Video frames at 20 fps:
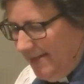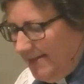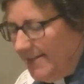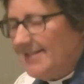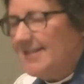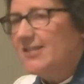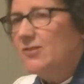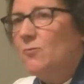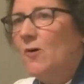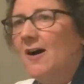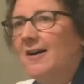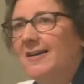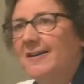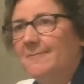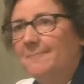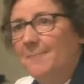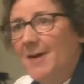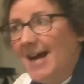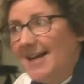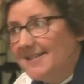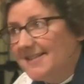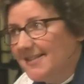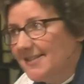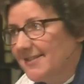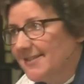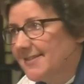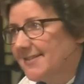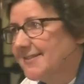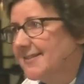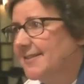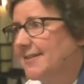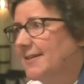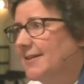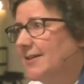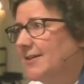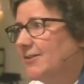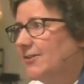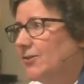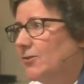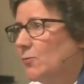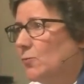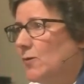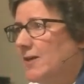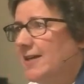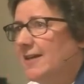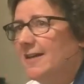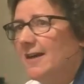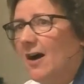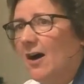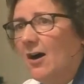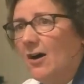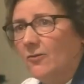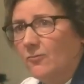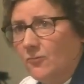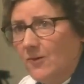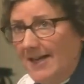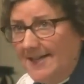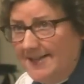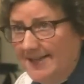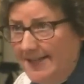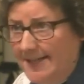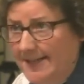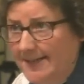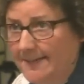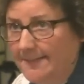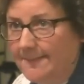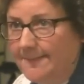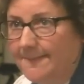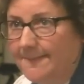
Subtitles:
This is why it matters that we are ready.